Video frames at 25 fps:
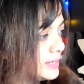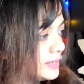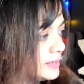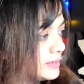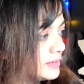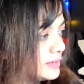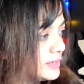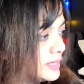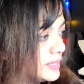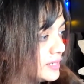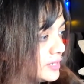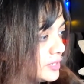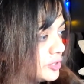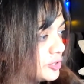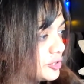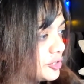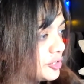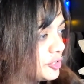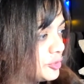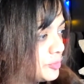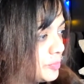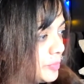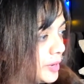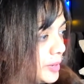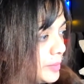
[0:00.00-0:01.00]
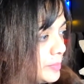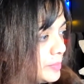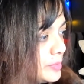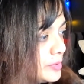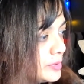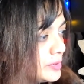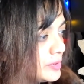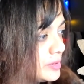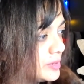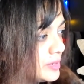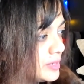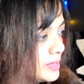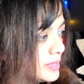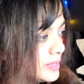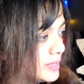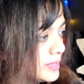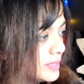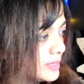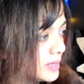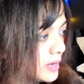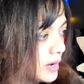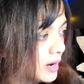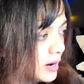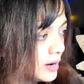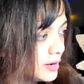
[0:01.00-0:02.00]
a research paper is
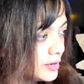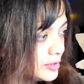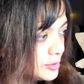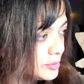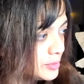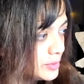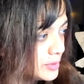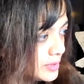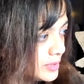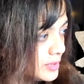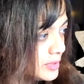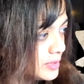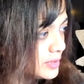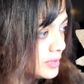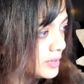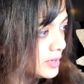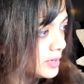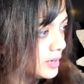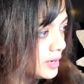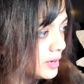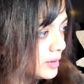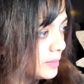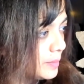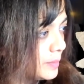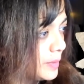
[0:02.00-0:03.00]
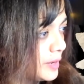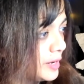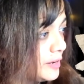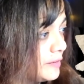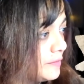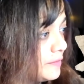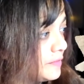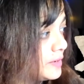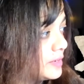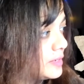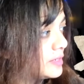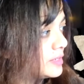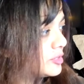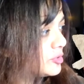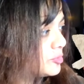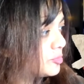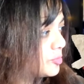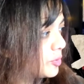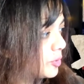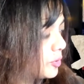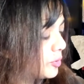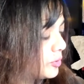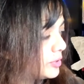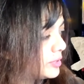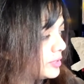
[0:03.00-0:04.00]
arduous, but if it is
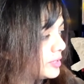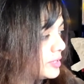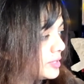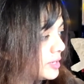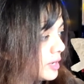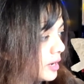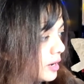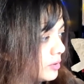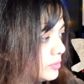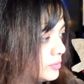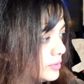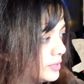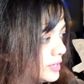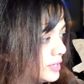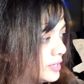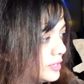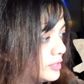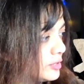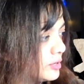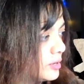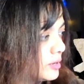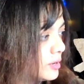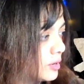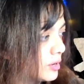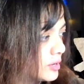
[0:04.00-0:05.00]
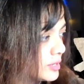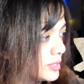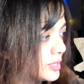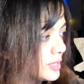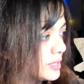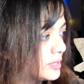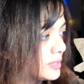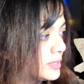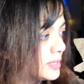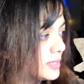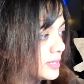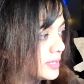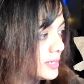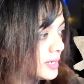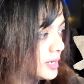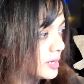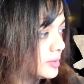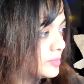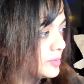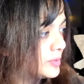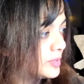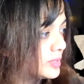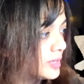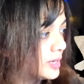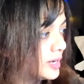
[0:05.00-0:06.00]
broken down into logical
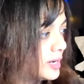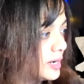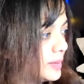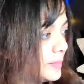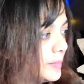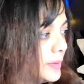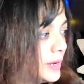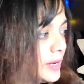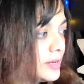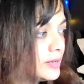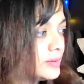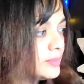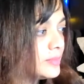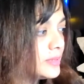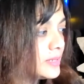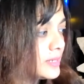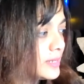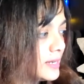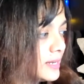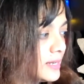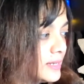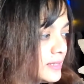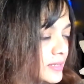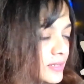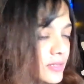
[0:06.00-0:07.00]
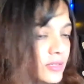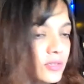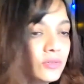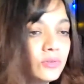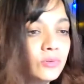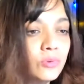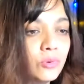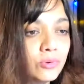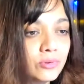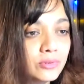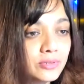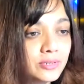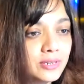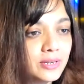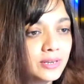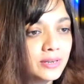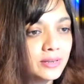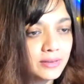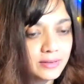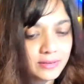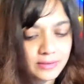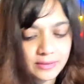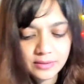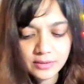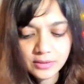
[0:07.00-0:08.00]
steps, it becomes less
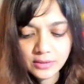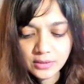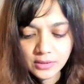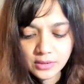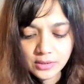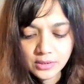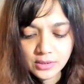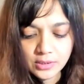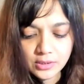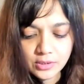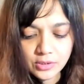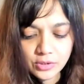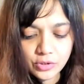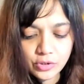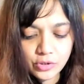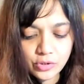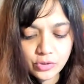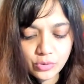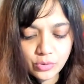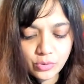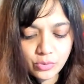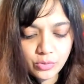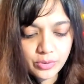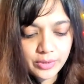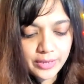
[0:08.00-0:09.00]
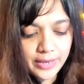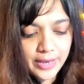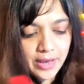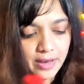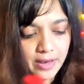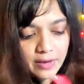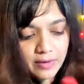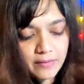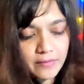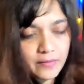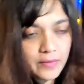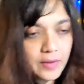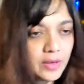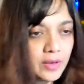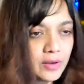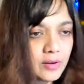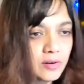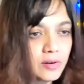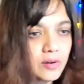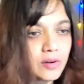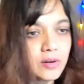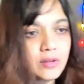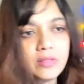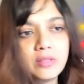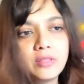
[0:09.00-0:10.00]
daunting. So yeah, we
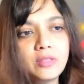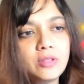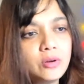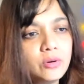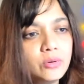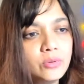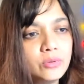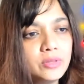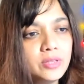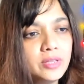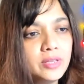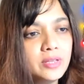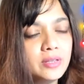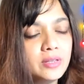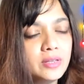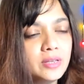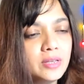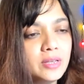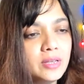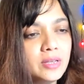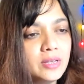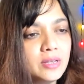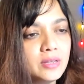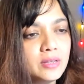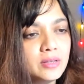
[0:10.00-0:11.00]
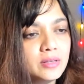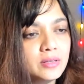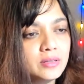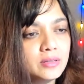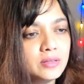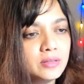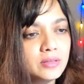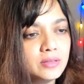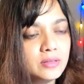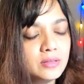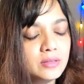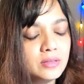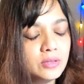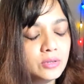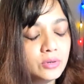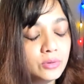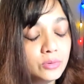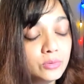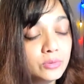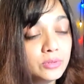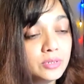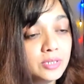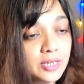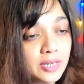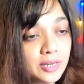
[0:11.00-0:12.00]
are through
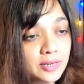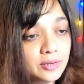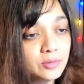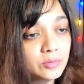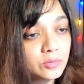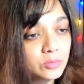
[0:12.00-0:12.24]
10